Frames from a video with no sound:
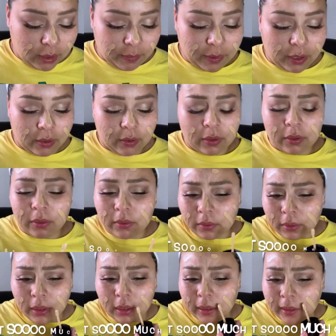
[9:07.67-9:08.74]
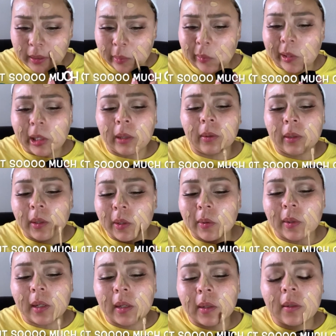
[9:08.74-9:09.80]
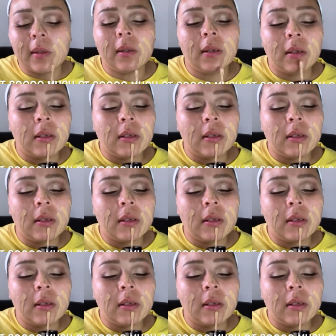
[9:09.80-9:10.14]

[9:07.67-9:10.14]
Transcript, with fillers: And I don't know why anybody would go around